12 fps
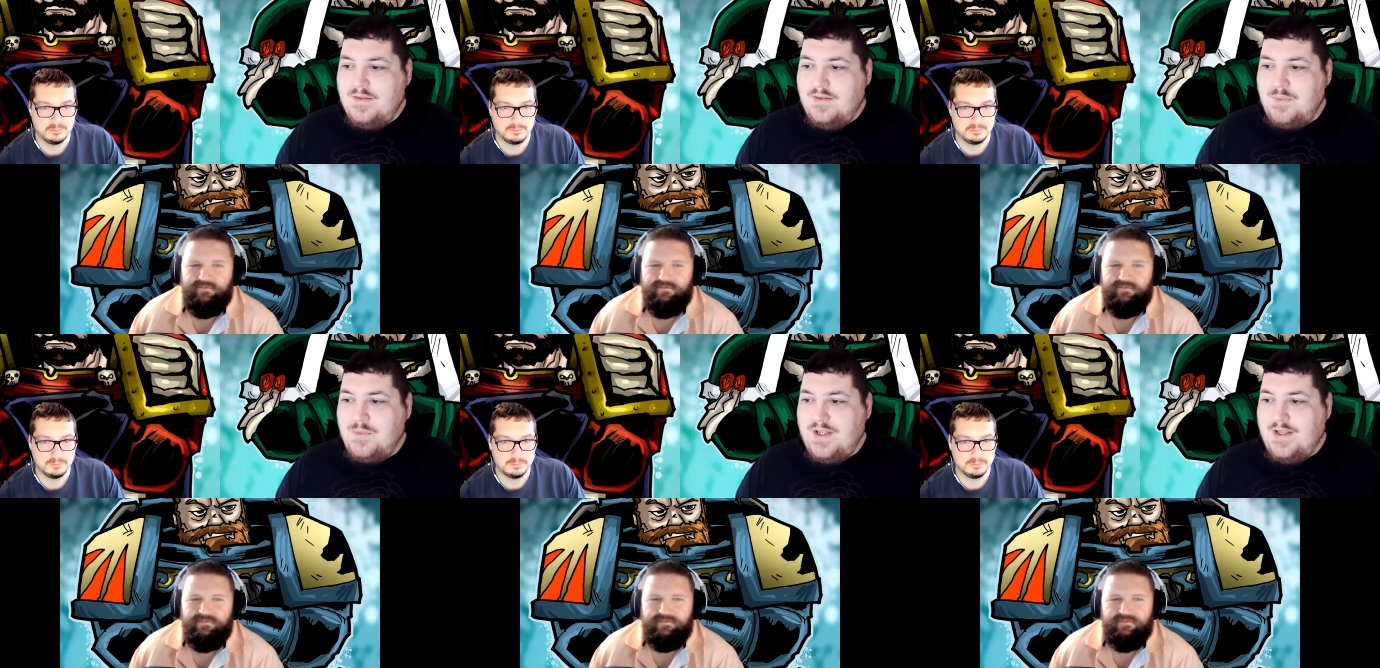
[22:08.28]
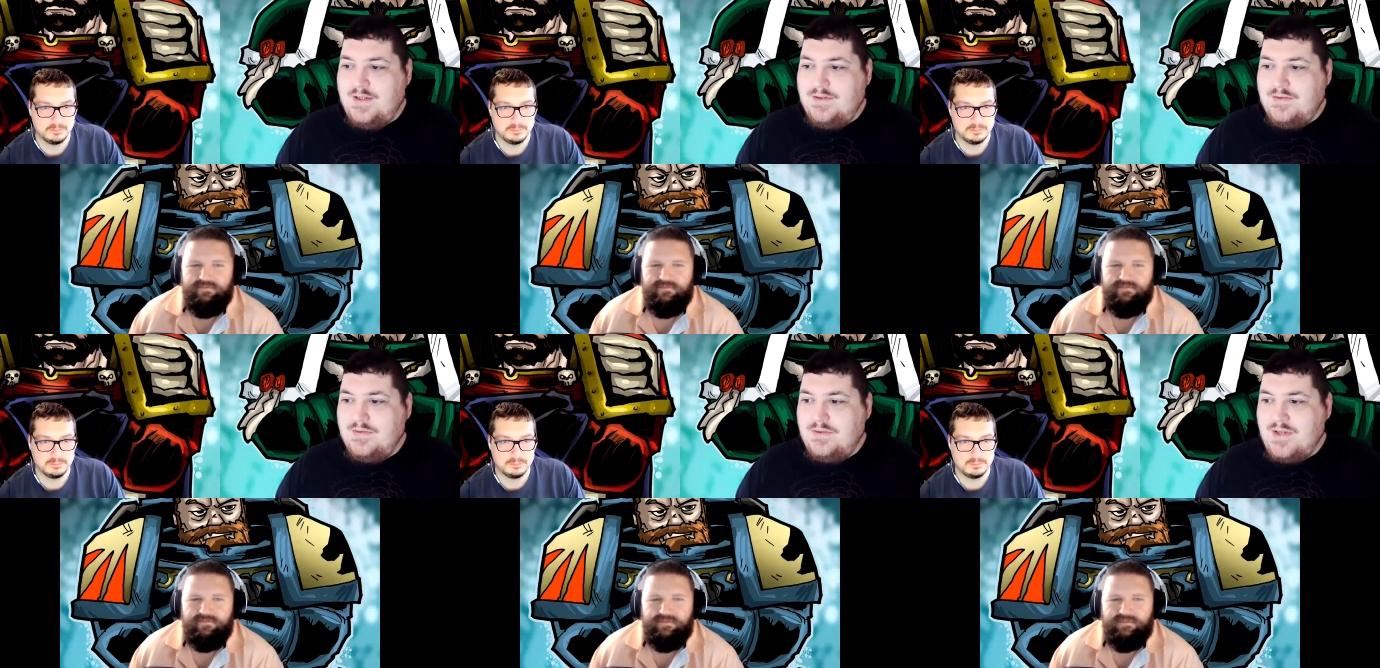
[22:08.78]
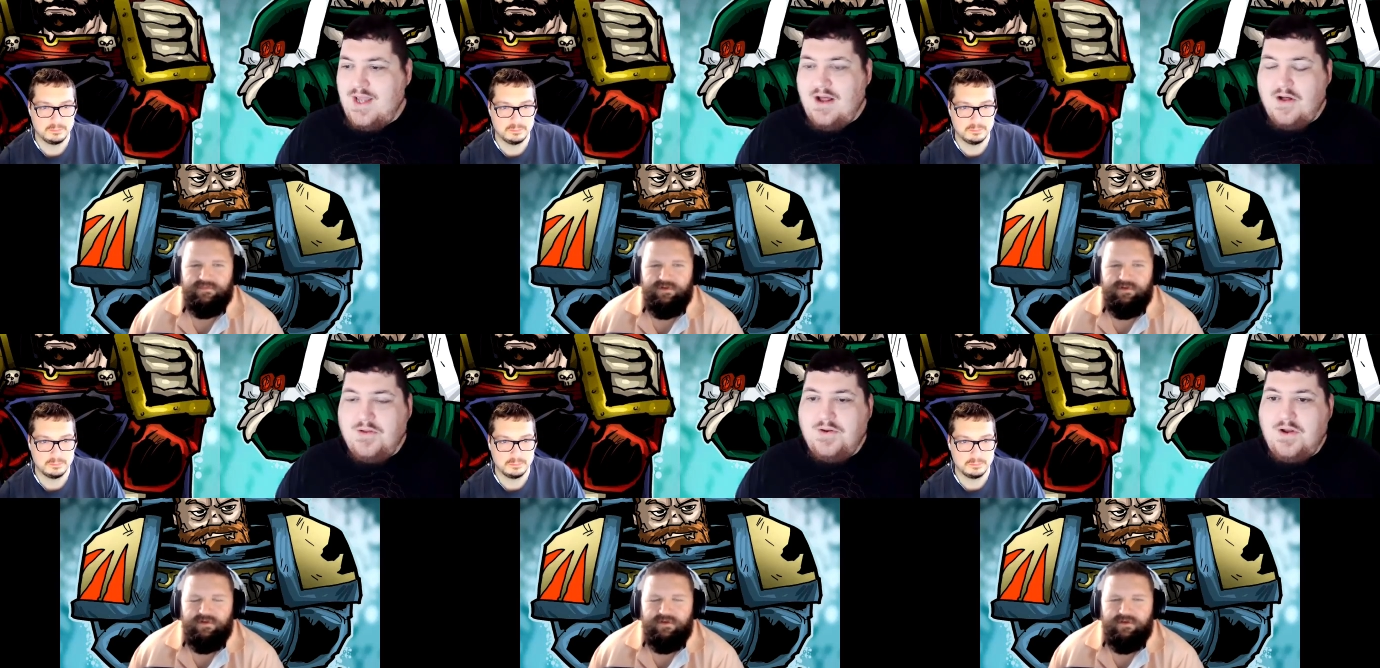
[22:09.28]
Speaker 1: but yeah,
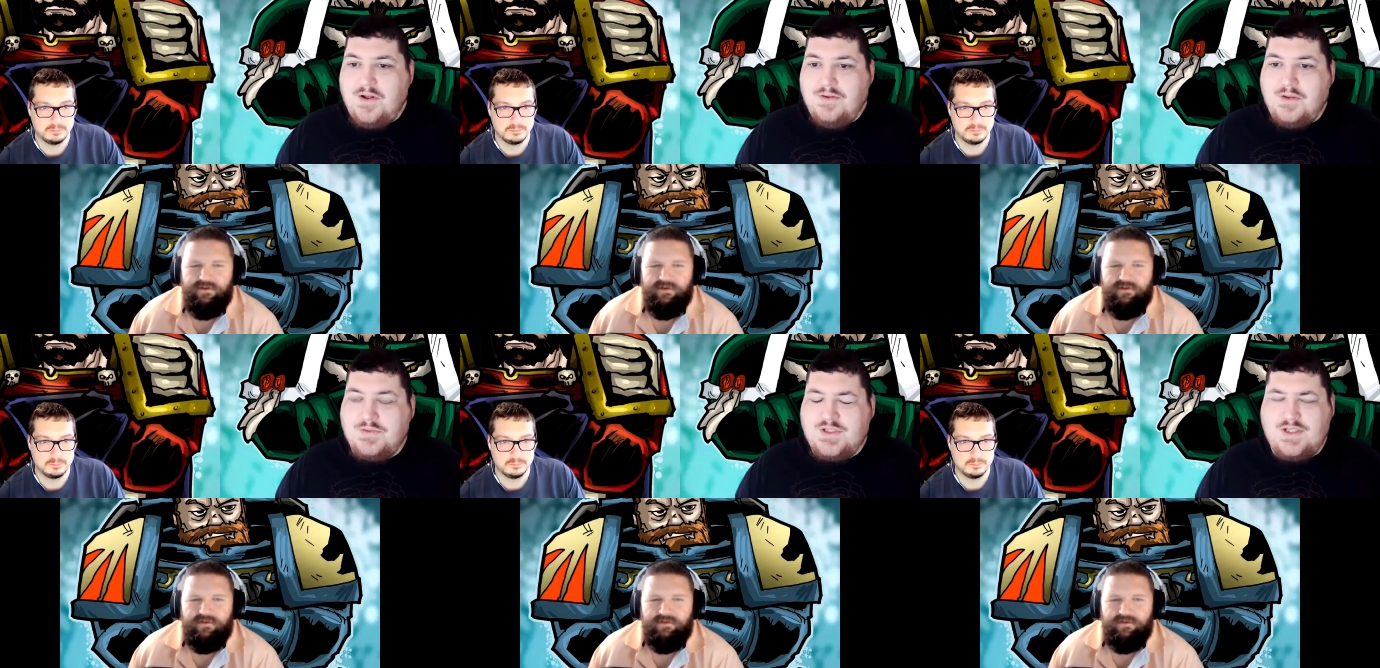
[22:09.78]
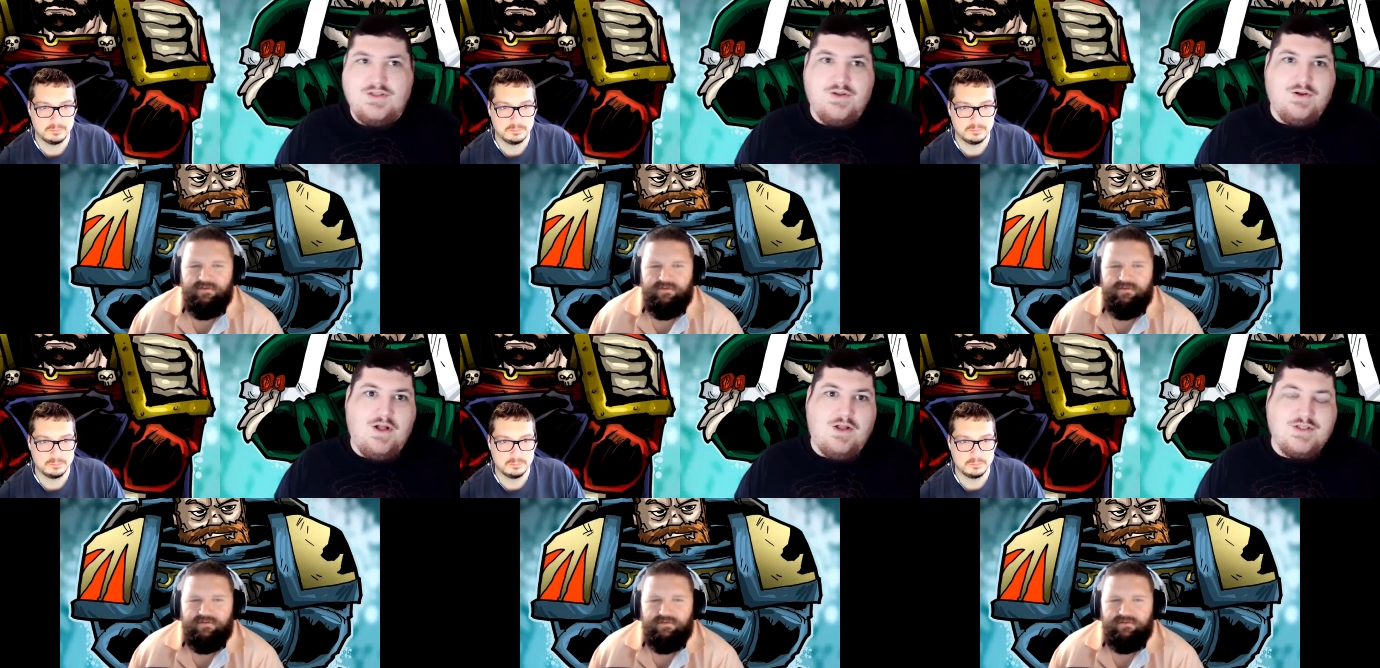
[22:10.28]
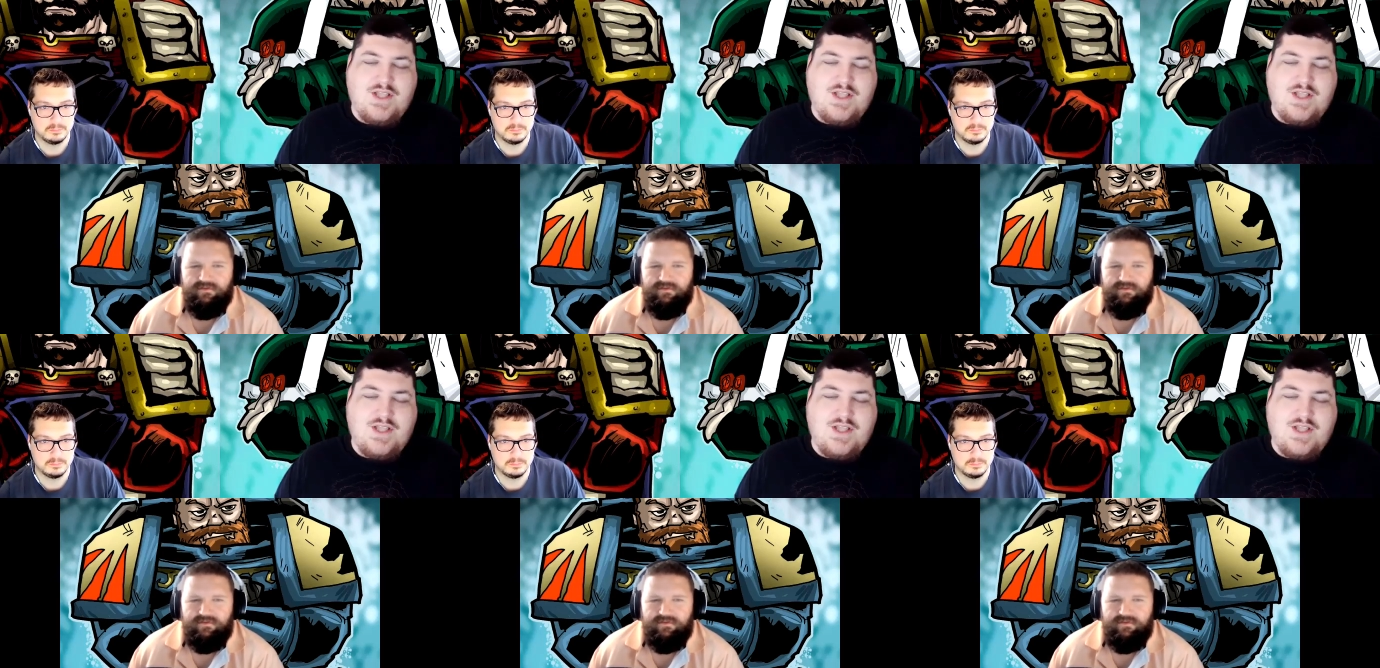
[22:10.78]
all in all, no, Gene Stealer Cults,